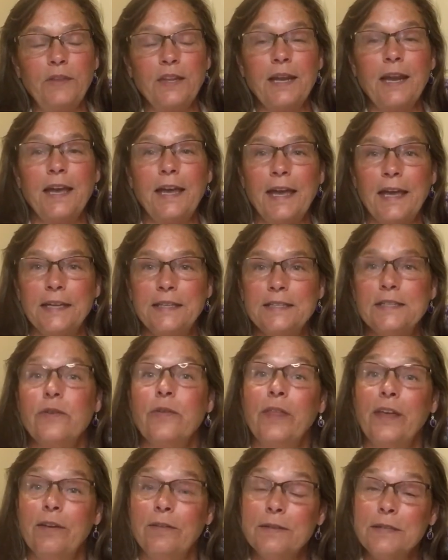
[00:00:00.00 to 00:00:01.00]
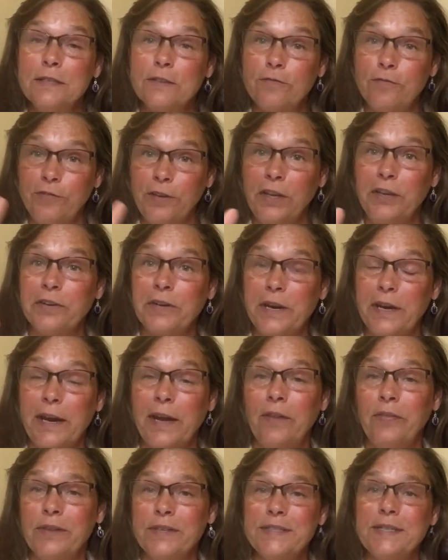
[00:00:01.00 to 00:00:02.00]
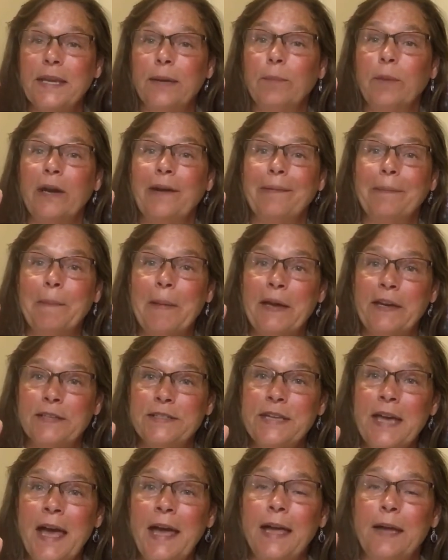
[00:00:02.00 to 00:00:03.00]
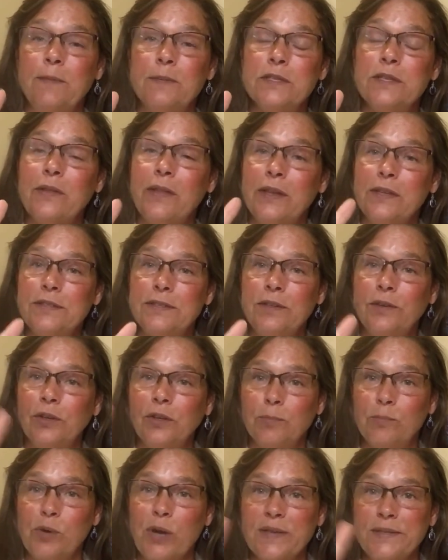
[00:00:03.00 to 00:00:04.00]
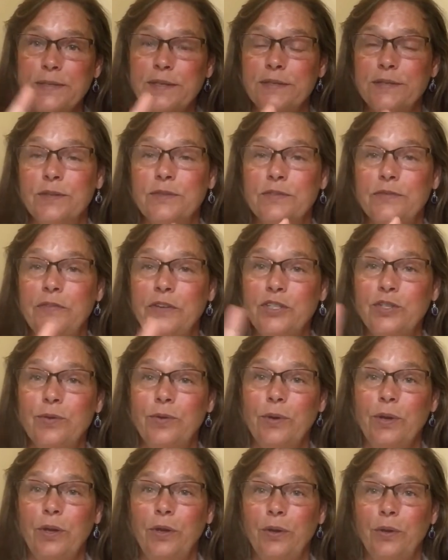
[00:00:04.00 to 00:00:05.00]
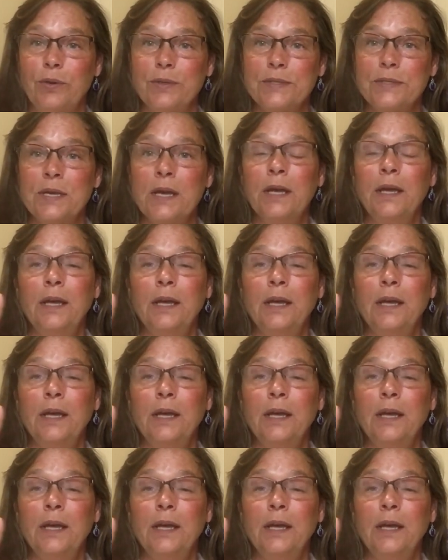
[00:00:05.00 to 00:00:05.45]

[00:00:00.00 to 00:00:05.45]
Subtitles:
And so they figured it out in the same amount of time, so they still could process those visual cues,